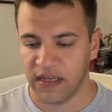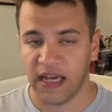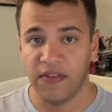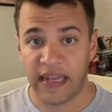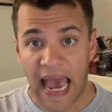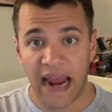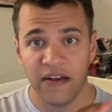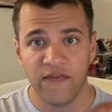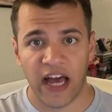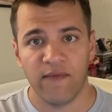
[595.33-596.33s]
and then
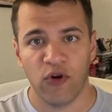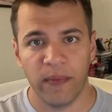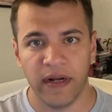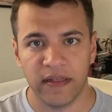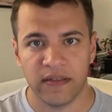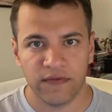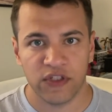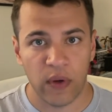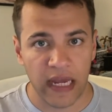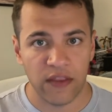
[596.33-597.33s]
added five more minutes of
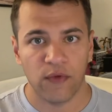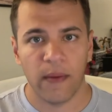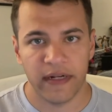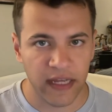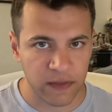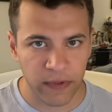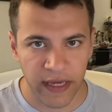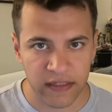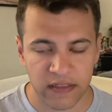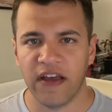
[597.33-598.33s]
showing how the robbery takes place,